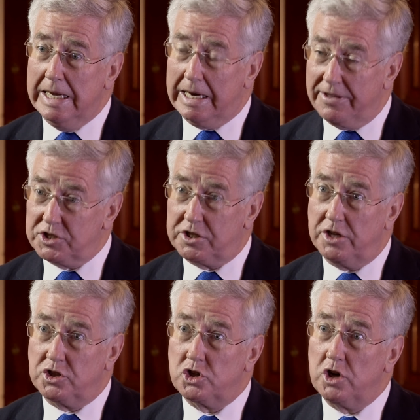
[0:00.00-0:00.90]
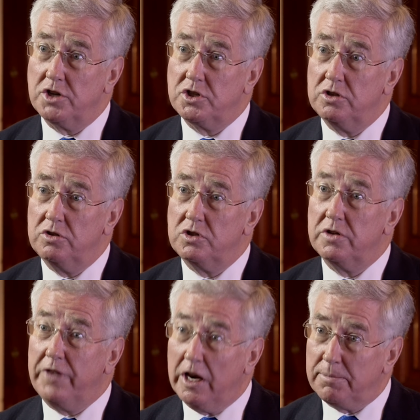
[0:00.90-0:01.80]
Other states are trying to
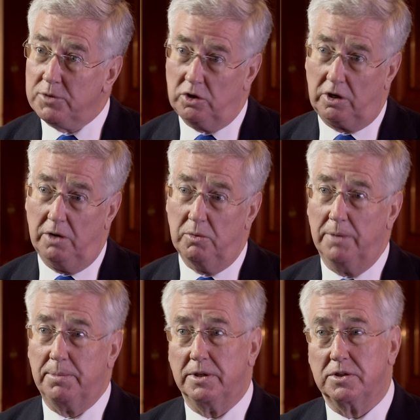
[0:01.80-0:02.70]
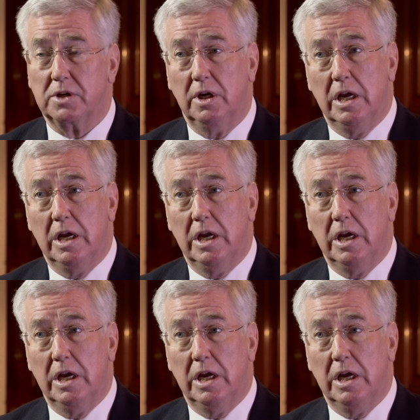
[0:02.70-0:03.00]
develop nuclear weapons.